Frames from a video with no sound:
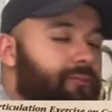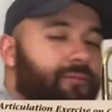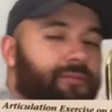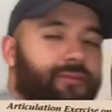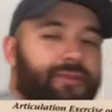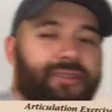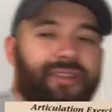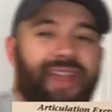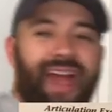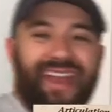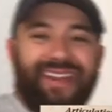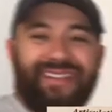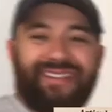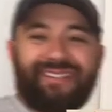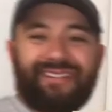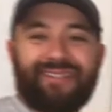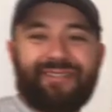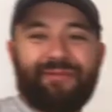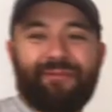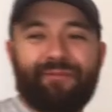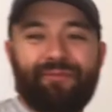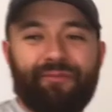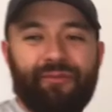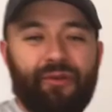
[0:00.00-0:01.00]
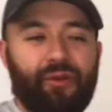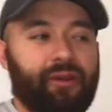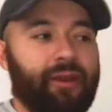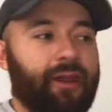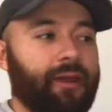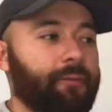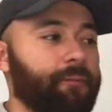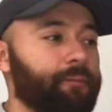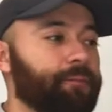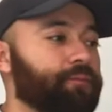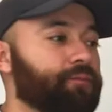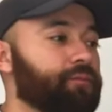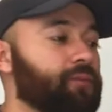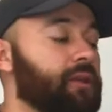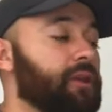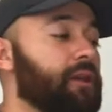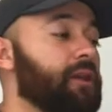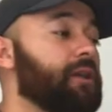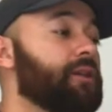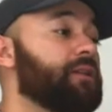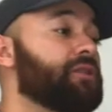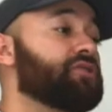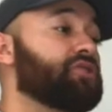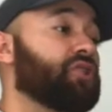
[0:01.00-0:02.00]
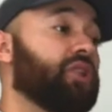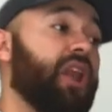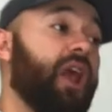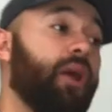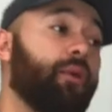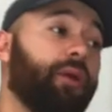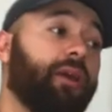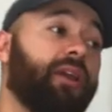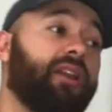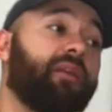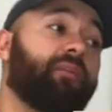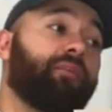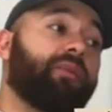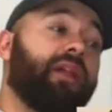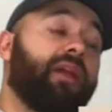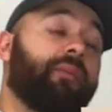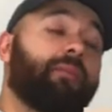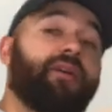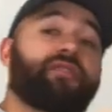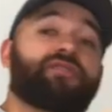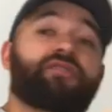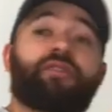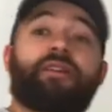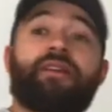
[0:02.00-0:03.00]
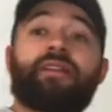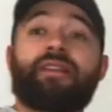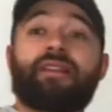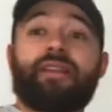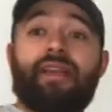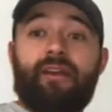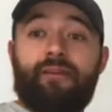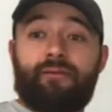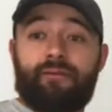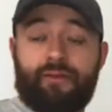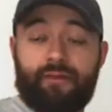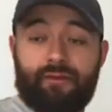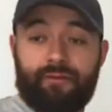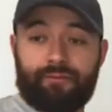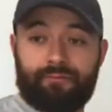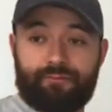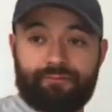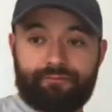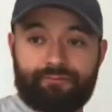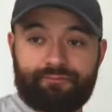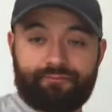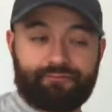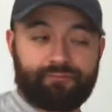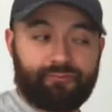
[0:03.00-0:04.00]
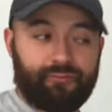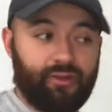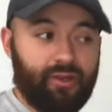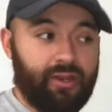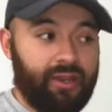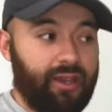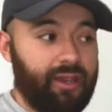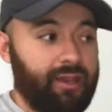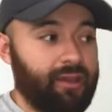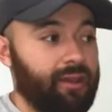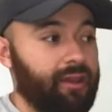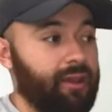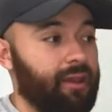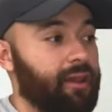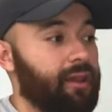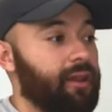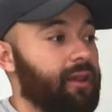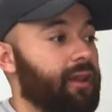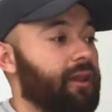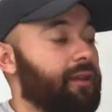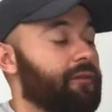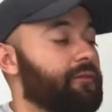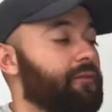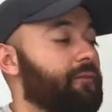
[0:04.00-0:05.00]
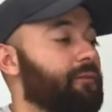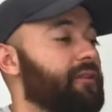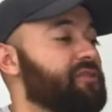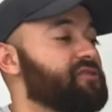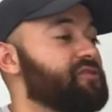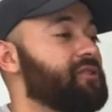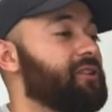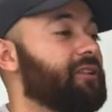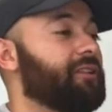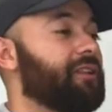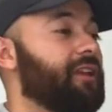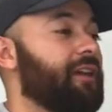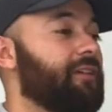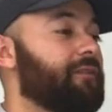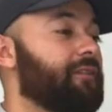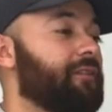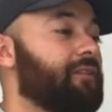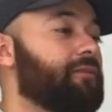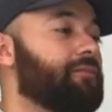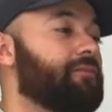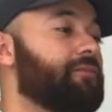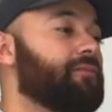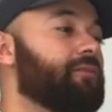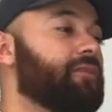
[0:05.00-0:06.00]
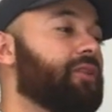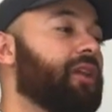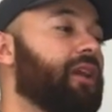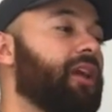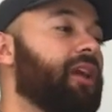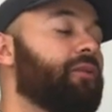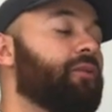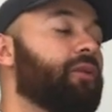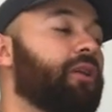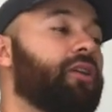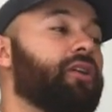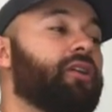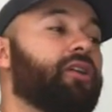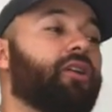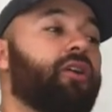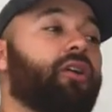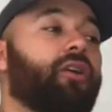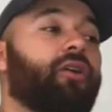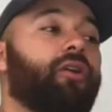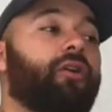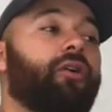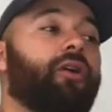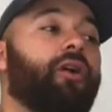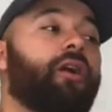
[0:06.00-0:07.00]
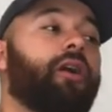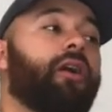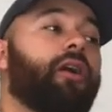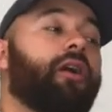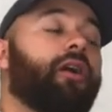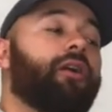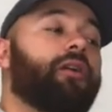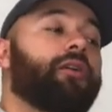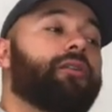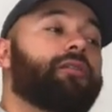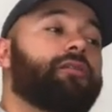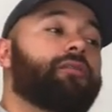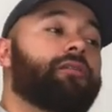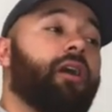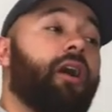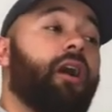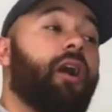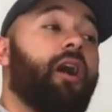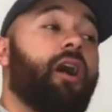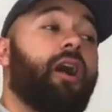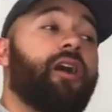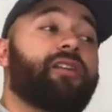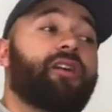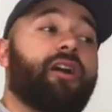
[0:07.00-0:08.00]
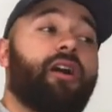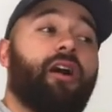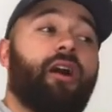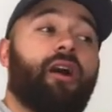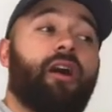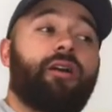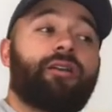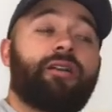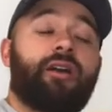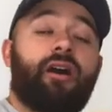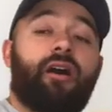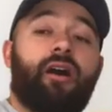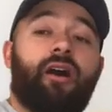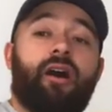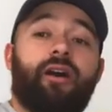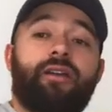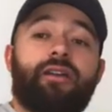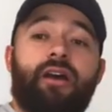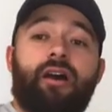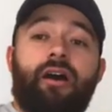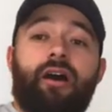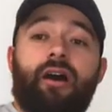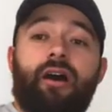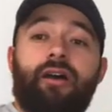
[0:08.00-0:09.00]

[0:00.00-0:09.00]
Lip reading: Nice. Okay? So now we're going to play measure 11. Okay? And for measure 11, okay, we're going to go da da da da